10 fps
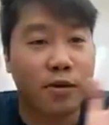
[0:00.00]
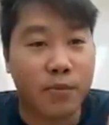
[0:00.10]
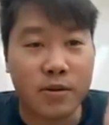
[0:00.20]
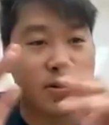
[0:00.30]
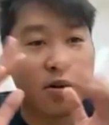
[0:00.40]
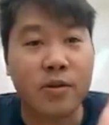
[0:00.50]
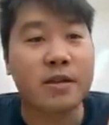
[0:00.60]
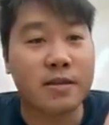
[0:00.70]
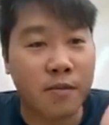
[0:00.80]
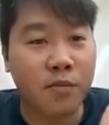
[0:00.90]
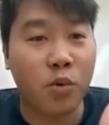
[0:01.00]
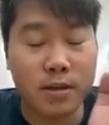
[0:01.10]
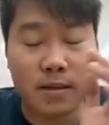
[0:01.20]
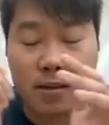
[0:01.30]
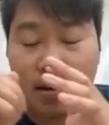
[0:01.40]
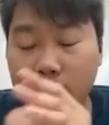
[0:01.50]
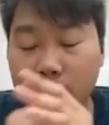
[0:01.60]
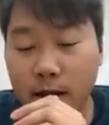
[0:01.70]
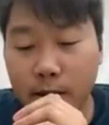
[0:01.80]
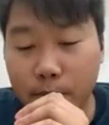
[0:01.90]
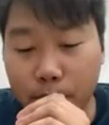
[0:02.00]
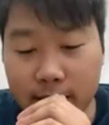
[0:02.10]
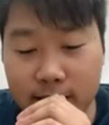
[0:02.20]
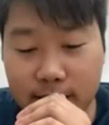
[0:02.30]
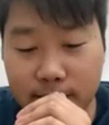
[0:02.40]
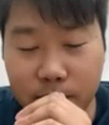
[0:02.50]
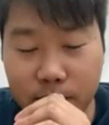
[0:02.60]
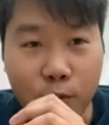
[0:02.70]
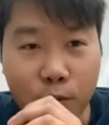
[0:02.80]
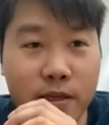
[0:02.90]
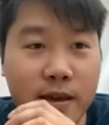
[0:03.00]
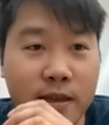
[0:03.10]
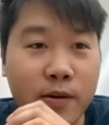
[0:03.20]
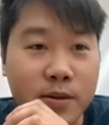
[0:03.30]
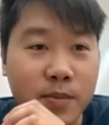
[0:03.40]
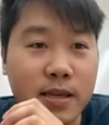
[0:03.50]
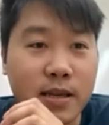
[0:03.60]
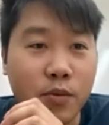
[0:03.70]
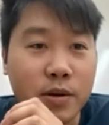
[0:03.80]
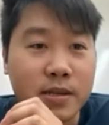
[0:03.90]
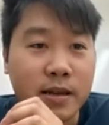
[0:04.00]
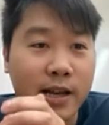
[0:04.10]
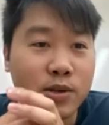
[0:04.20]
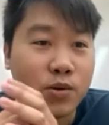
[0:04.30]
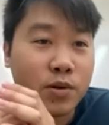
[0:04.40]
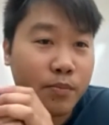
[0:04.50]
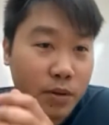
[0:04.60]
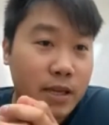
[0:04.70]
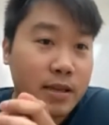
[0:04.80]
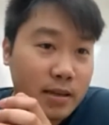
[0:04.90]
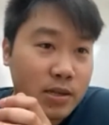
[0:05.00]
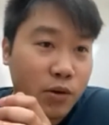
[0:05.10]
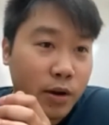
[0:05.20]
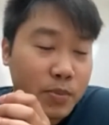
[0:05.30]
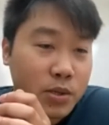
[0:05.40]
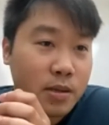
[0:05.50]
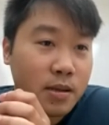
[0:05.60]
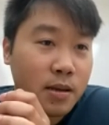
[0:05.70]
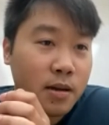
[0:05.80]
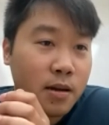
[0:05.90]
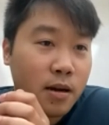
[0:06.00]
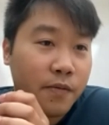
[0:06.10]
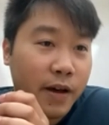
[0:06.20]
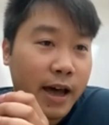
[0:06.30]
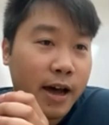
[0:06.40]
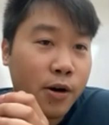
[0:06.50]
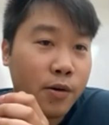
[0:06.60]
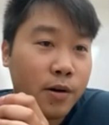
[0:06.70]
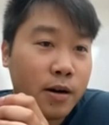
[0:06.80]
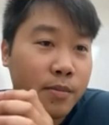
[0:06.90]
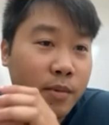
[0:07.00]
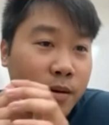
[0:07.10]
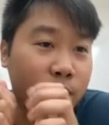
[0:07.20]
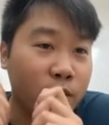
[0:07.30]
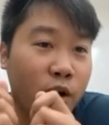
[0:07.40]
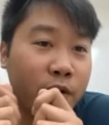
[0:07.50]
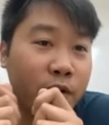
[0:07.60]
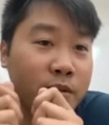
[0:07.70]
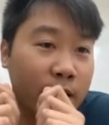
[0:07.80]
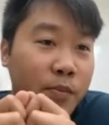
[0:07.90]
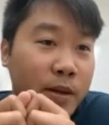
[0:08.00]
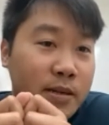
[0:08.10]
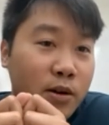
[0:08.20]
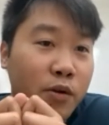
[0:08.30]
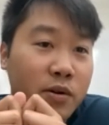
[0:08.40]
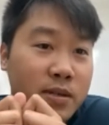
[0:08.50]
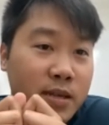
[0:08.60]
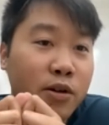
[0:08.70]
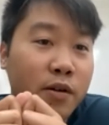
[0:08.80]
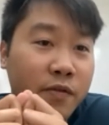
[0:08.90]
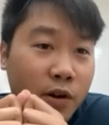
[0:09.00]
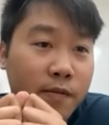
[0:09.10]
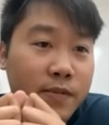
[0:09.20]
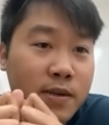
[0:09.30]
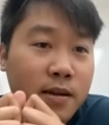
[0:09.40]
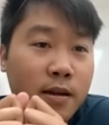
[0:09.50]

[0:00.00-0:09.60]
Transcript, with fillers: Protostar all these works, but the one thing that was missing was an actual complete description of how um, Nova was implemented over a cycle of curves.